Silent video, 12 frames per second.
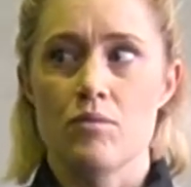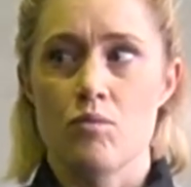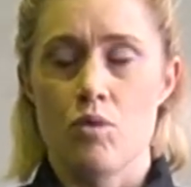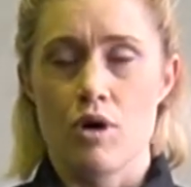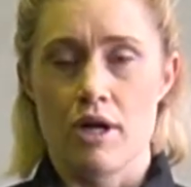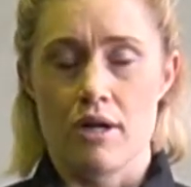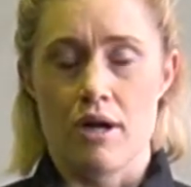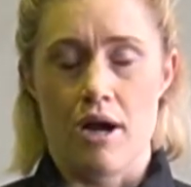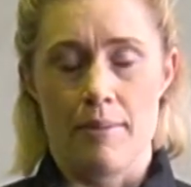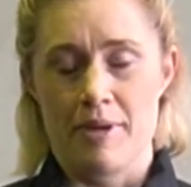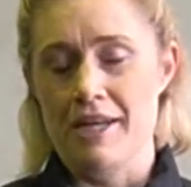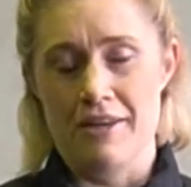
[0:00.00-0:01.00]
what
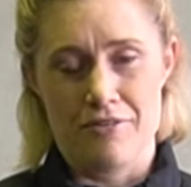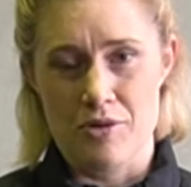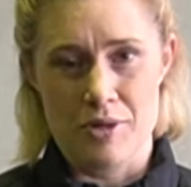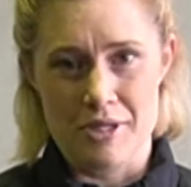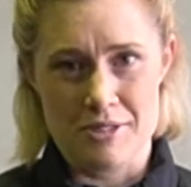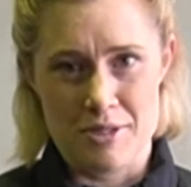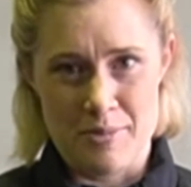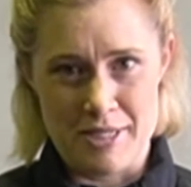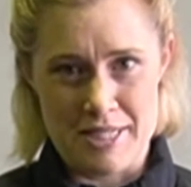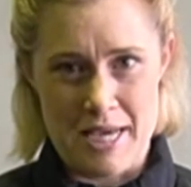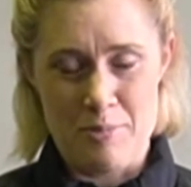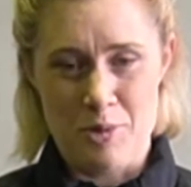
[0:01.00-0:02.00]
I'm going to give you some
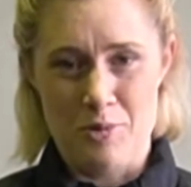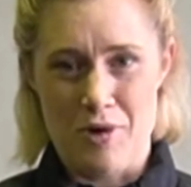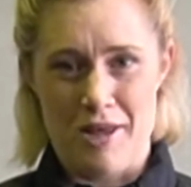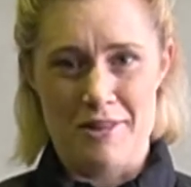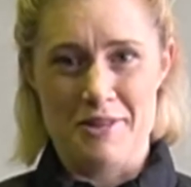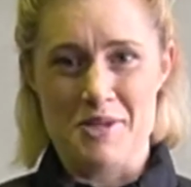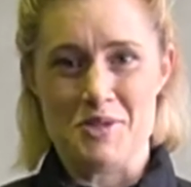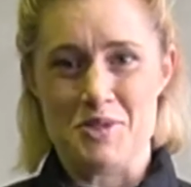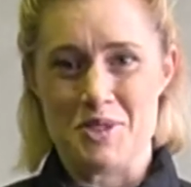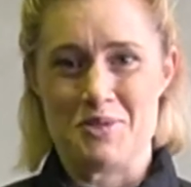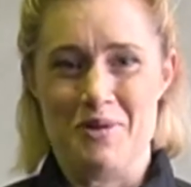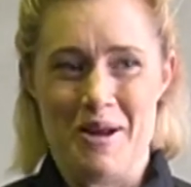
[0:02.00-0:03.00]
example rather than
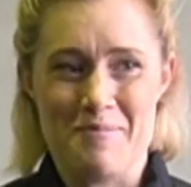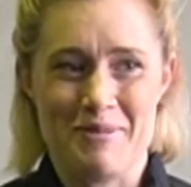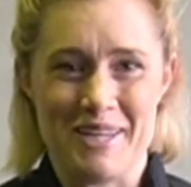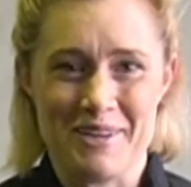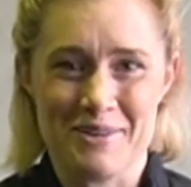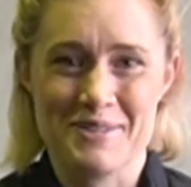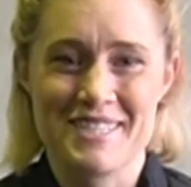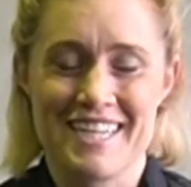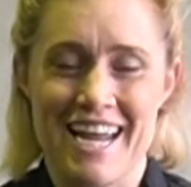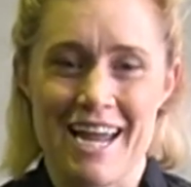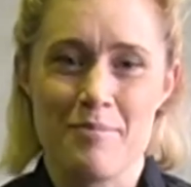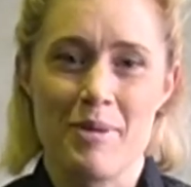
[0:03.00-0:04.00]
just rambling on
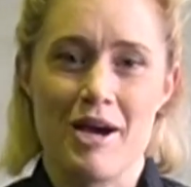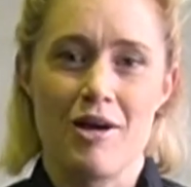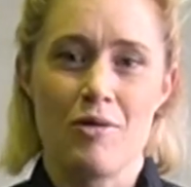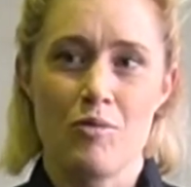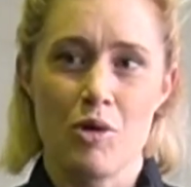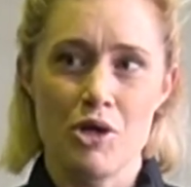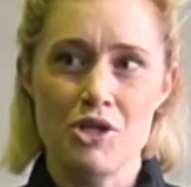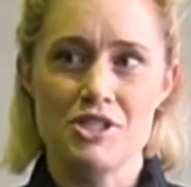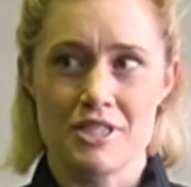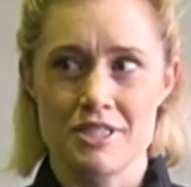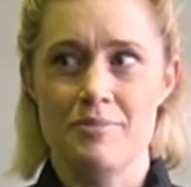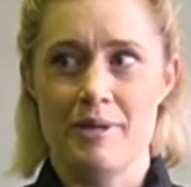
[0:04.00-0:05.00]
today, but I want you
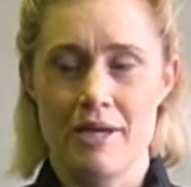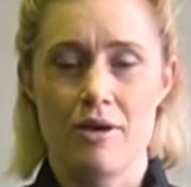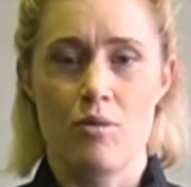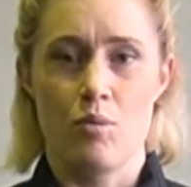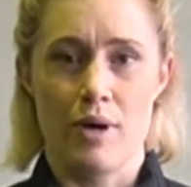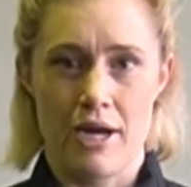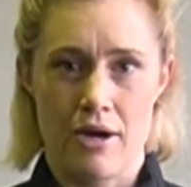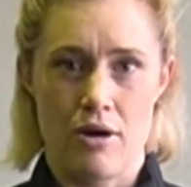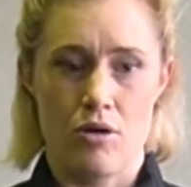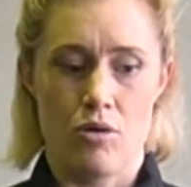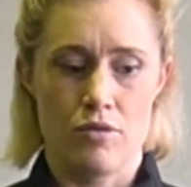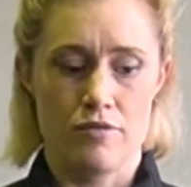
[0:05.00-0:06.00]
just to be
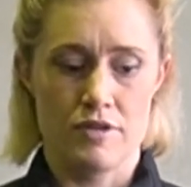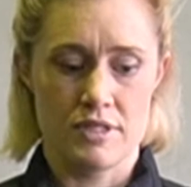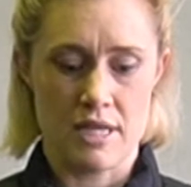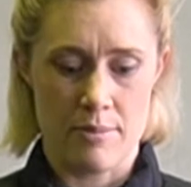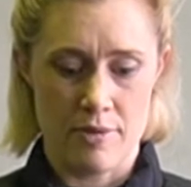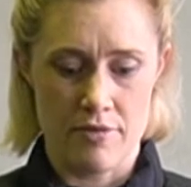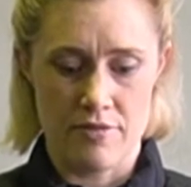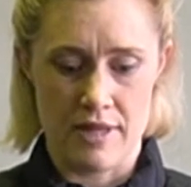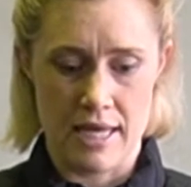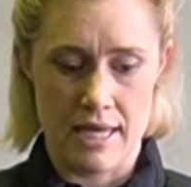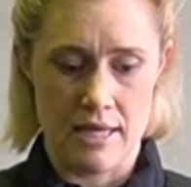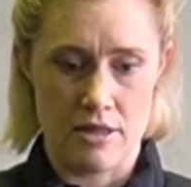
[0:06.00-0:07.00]
aware of some of
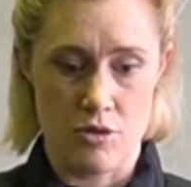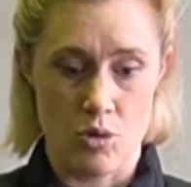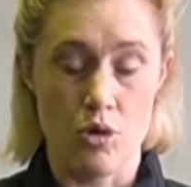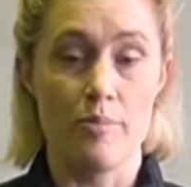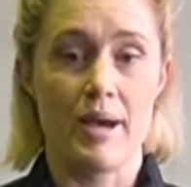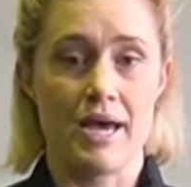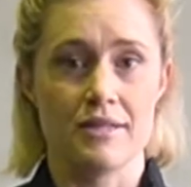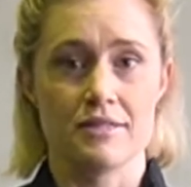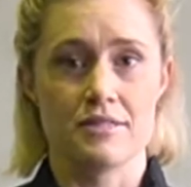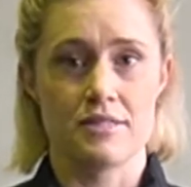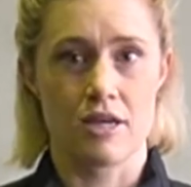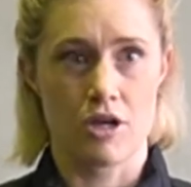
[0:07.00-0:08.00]
the thought
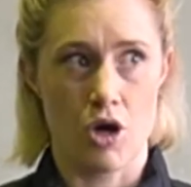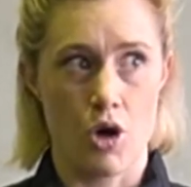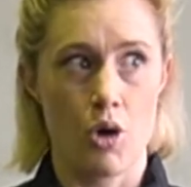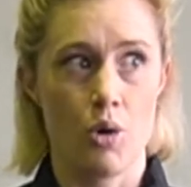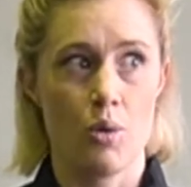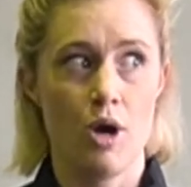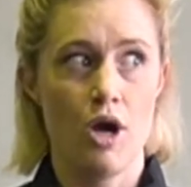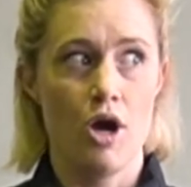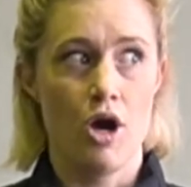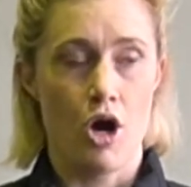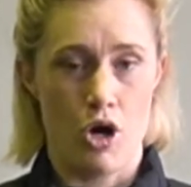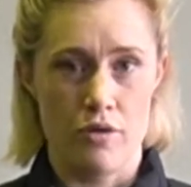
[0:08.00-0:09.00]
patterns that go
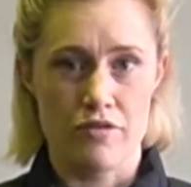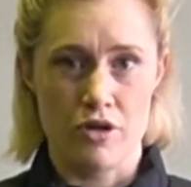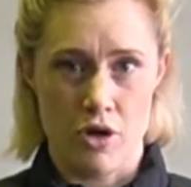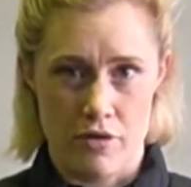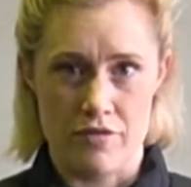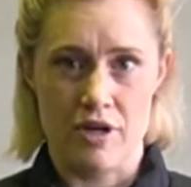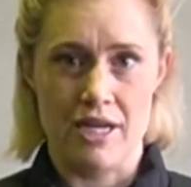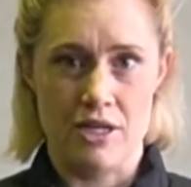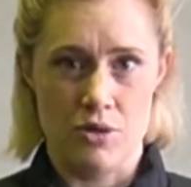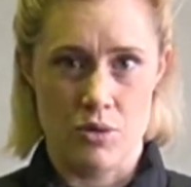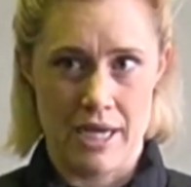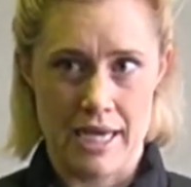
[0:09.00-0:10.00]
over and over in
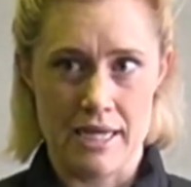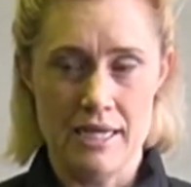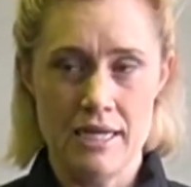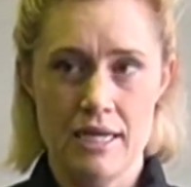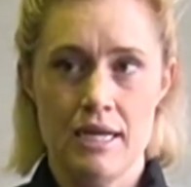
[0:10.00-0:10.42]
your head.